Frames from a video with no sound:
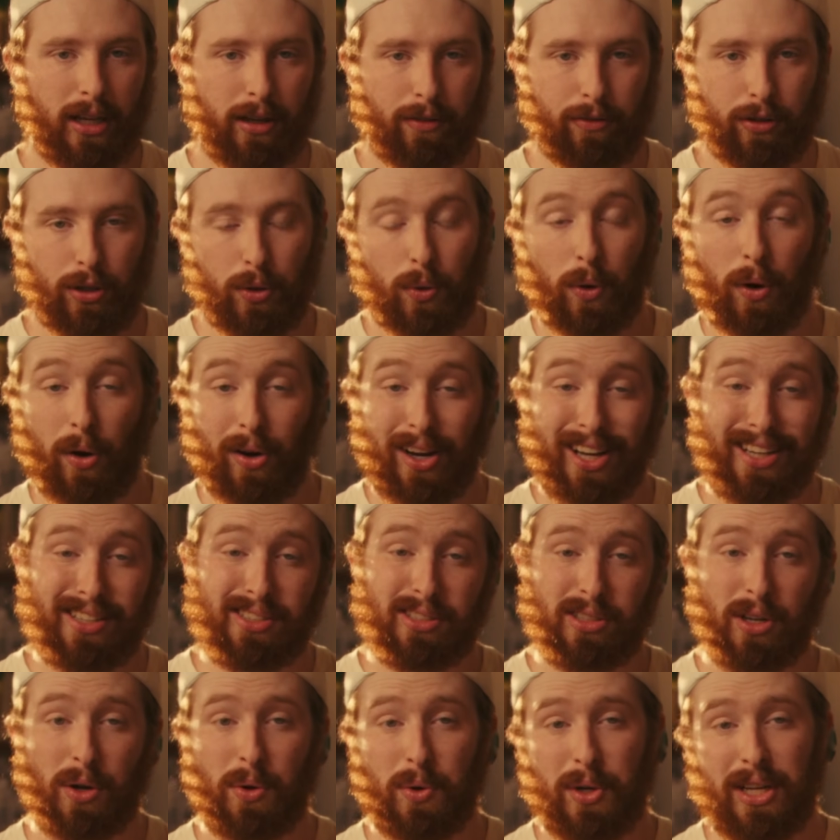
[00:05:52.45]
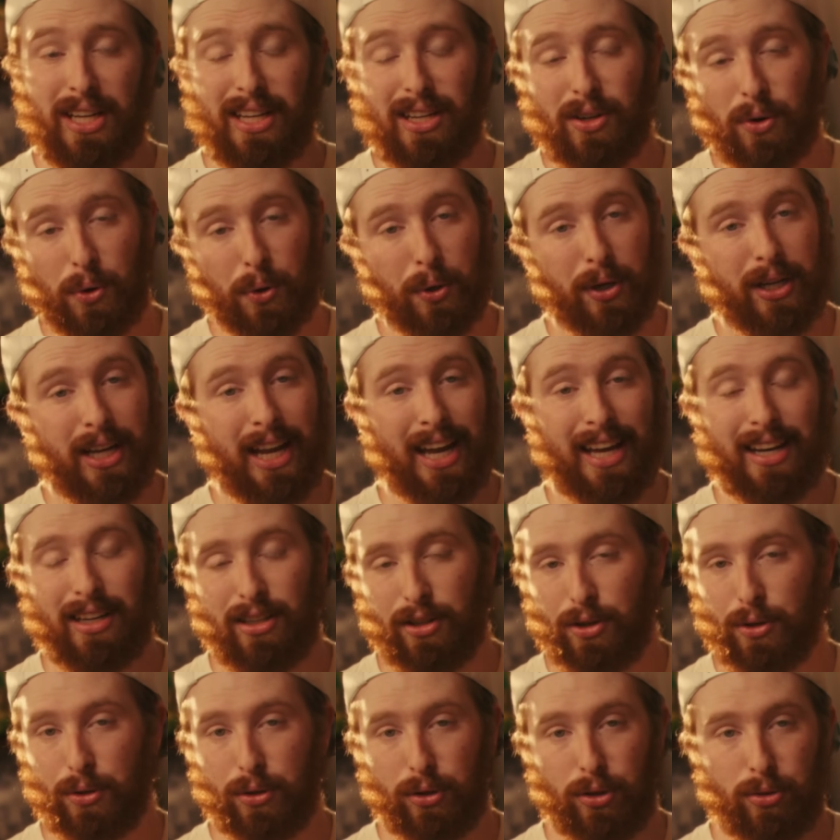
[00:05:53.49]
If you are a Sony or Canon
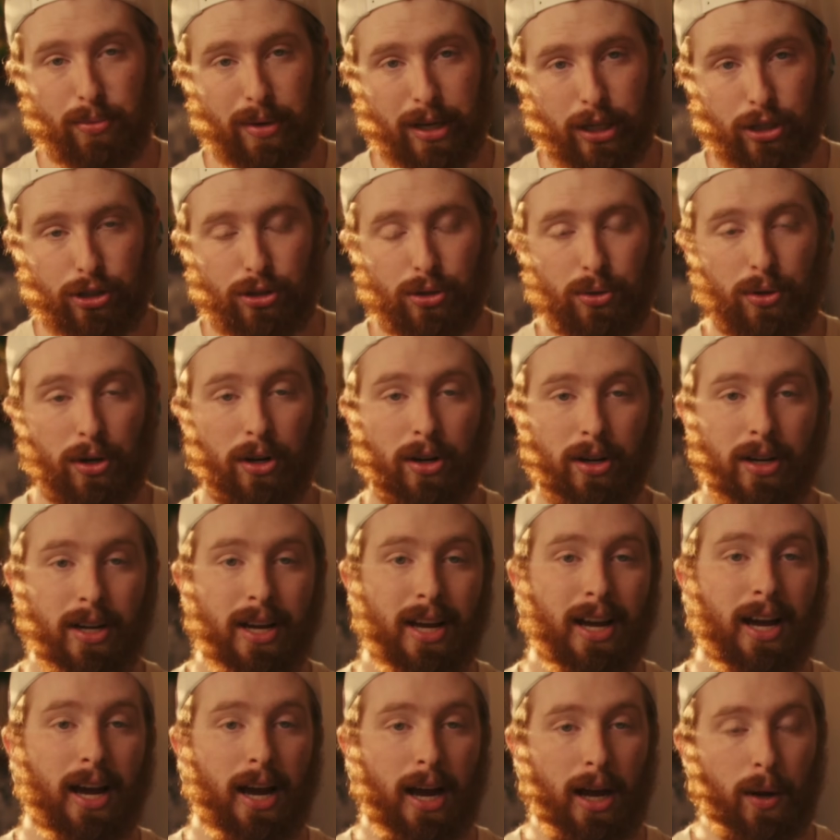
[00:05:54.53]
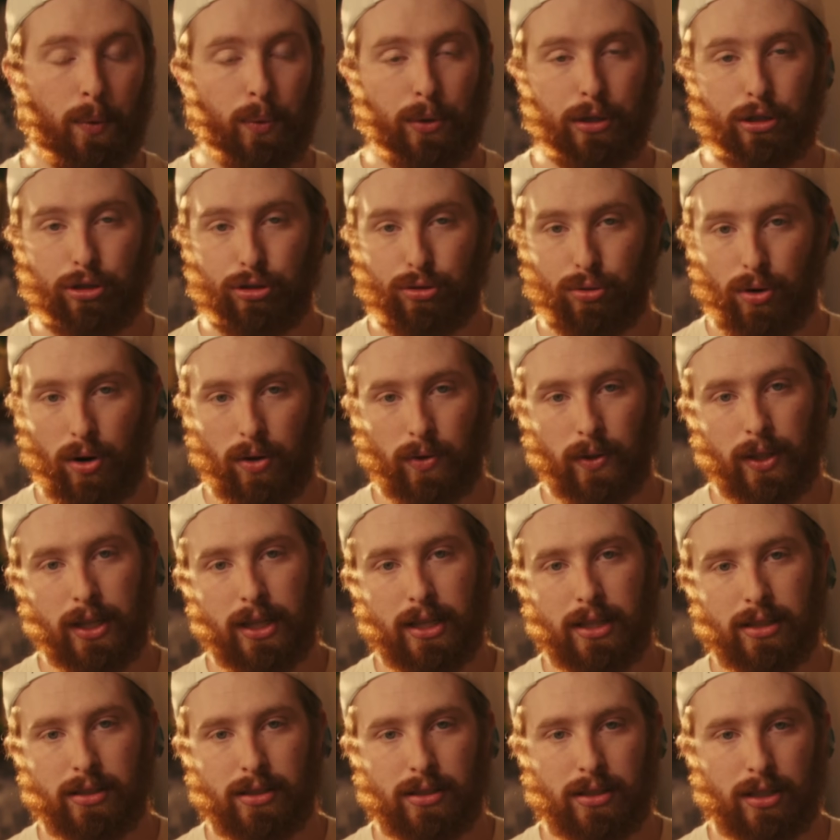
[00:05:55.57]
or Lumix shooter, I would strongly
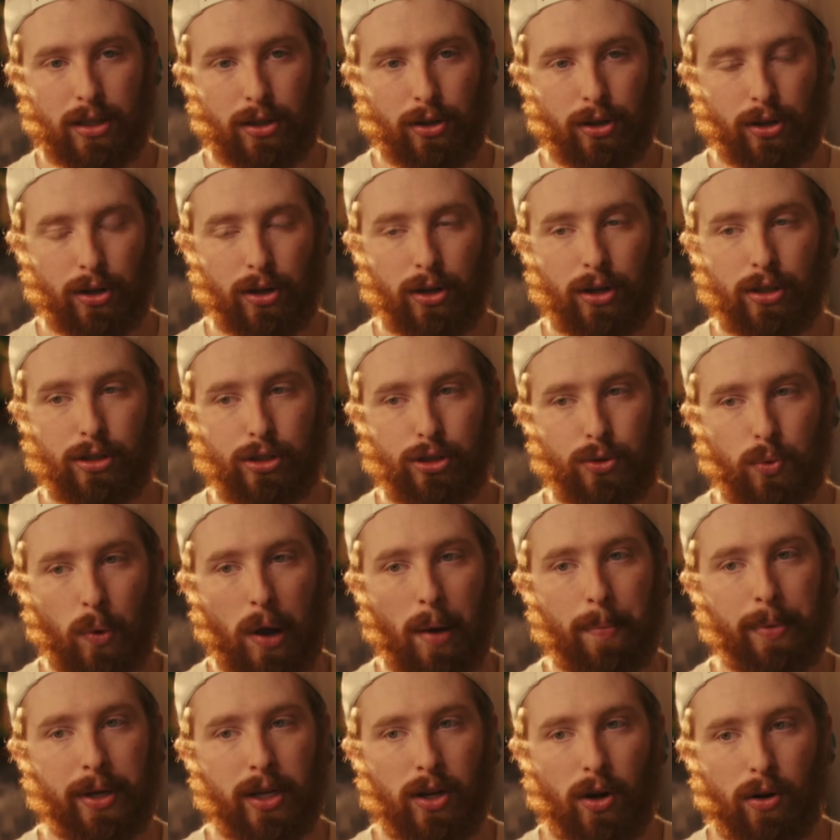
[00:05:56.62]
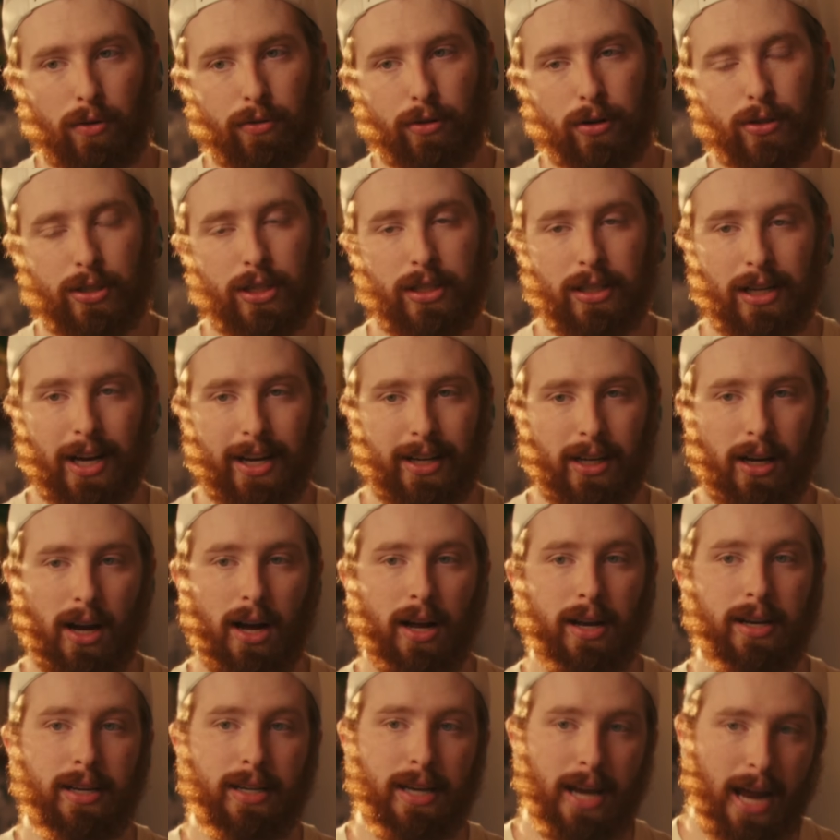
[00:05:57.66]
consider swapping over to
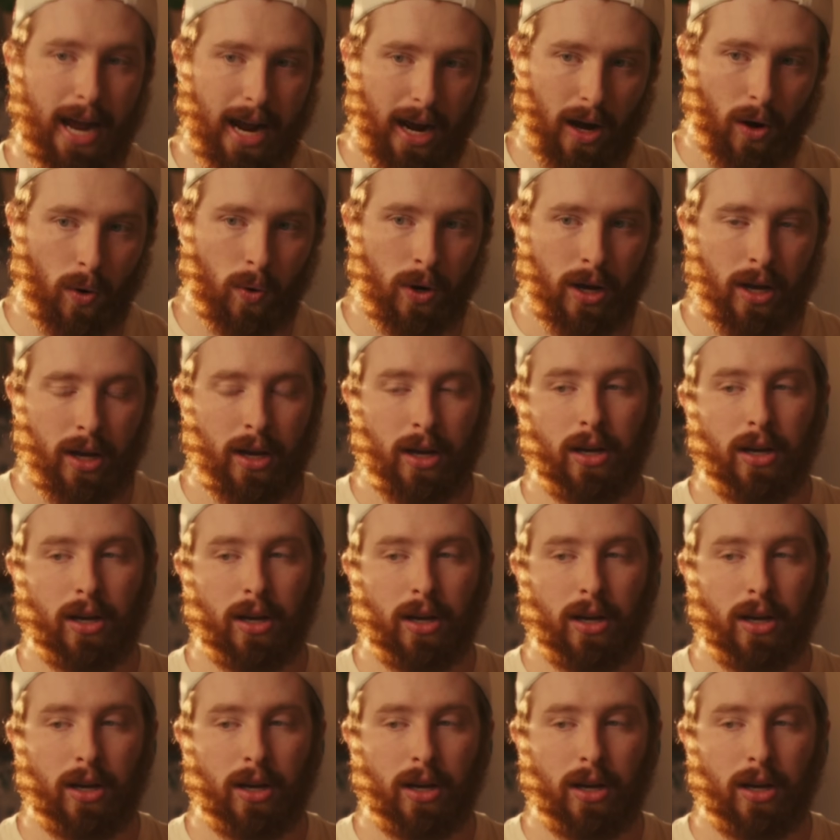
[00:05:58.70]
Nikon now.